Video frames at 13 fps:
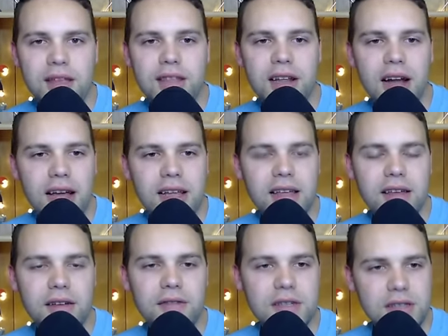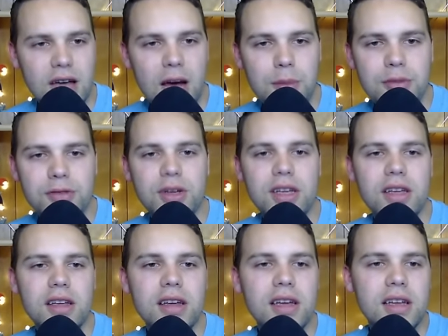that I give the top
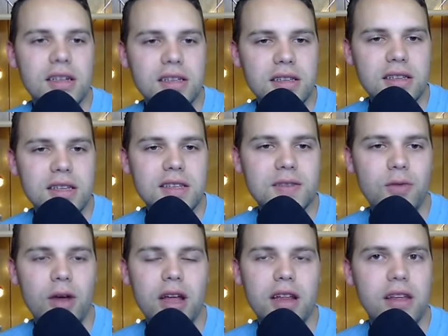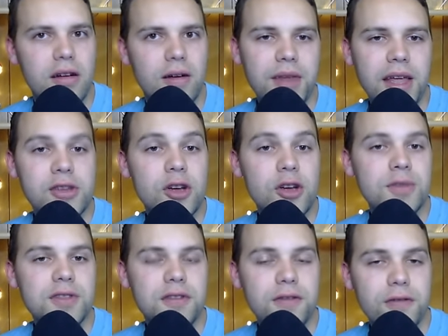three to these right here. In
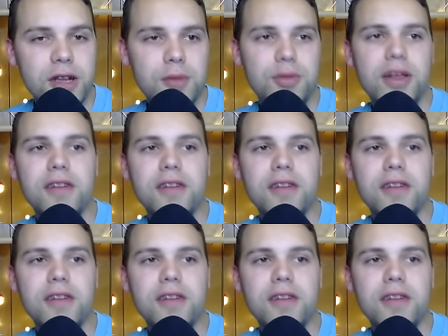terms of free to play